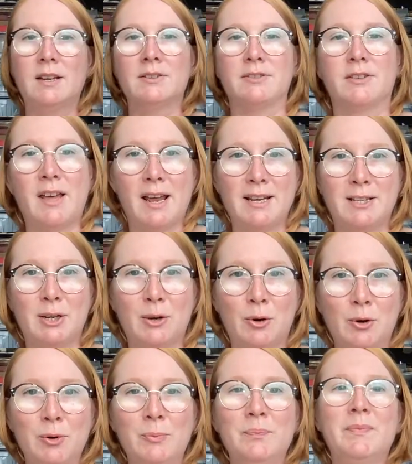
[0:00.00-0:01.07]
So that is it
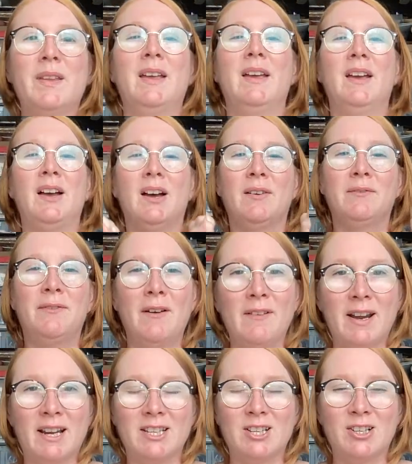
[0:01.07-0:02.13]
all. Very
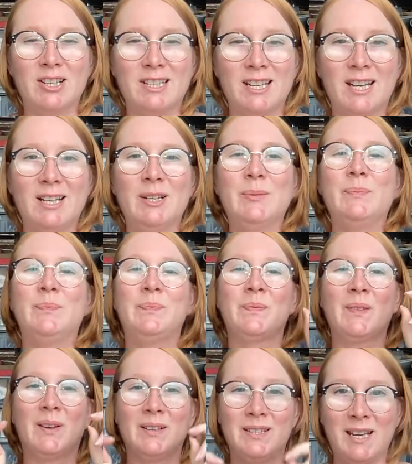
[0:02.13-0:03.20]
excited.
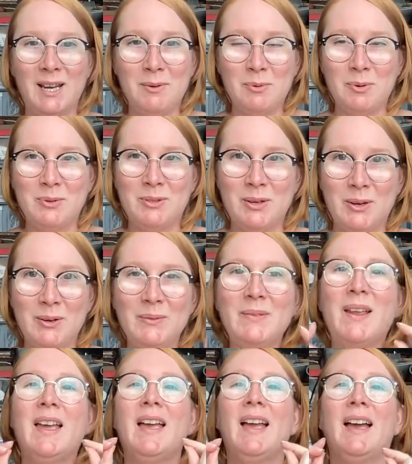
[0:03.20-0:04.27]
I'll see you all
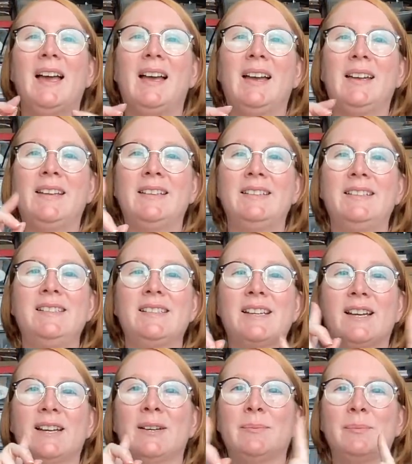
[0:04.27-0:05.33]
soon,
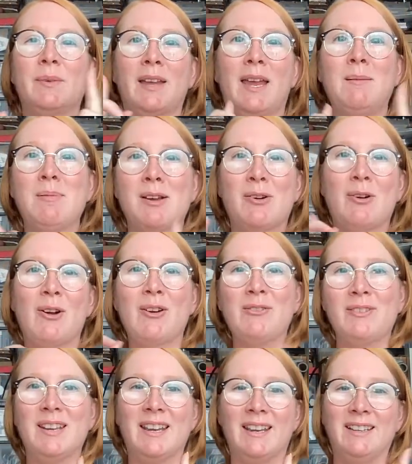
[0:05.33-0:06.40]
and keep it
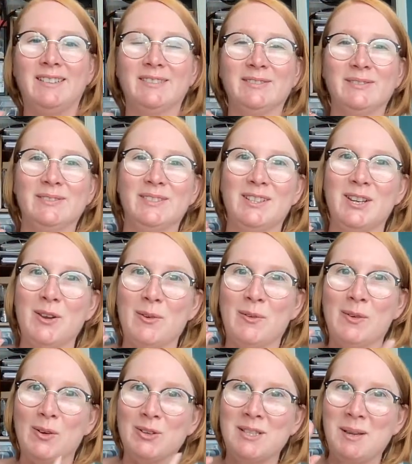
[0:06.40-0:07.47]
crafty,
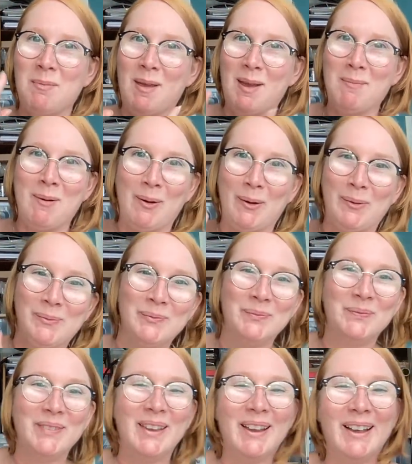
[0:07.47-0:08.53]
you foxy people.
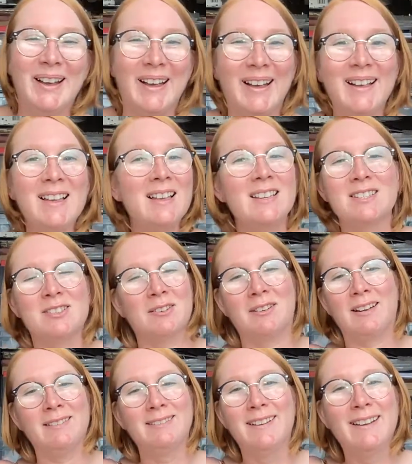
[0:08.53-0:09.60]

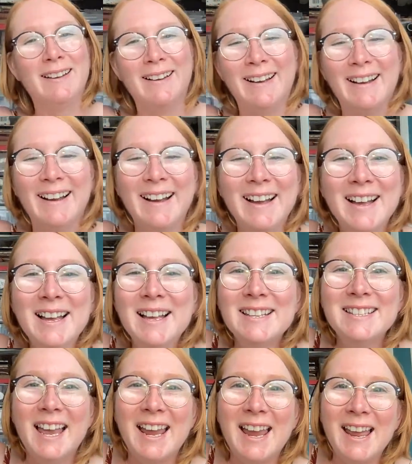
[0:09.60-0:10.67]
Sorry.
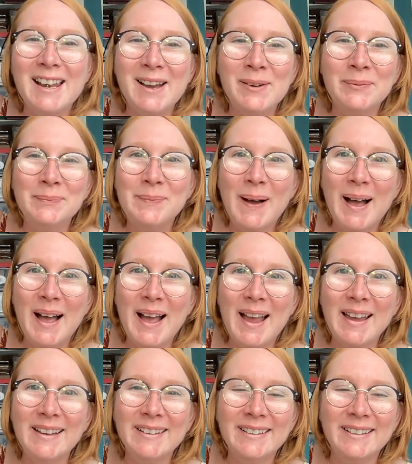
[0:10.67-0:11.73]
Take care now.
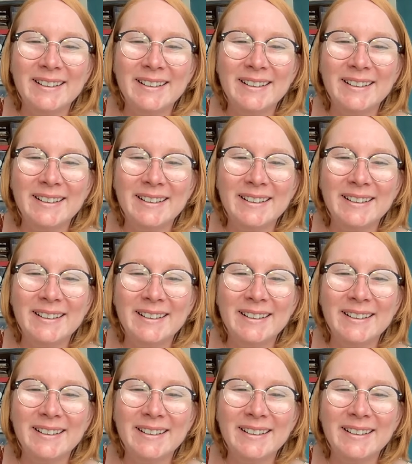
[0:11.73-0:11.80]
Bye.